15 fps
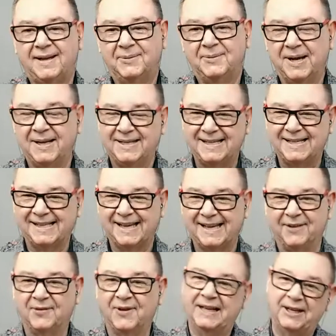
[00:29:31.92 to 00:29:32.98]
well, it's kind
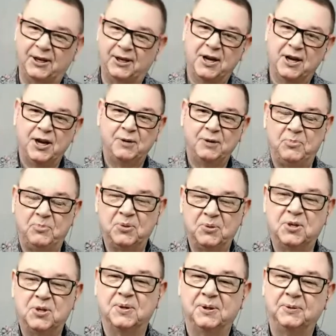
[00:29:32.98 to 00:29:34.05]
of like a
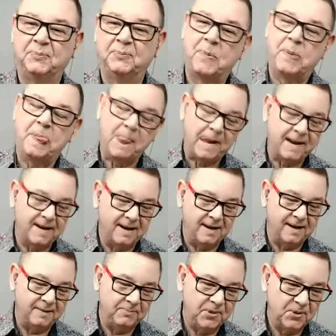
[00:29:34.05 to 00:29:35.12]
mutual
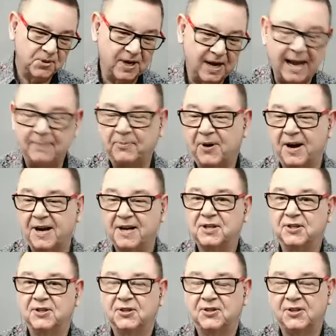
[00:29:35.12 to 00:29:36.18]
admiration
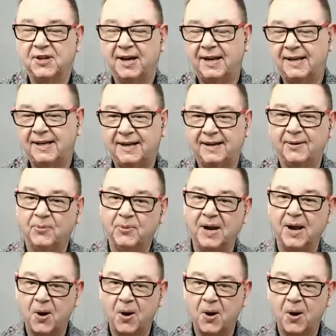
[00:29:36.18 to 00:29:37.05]
society here. Well,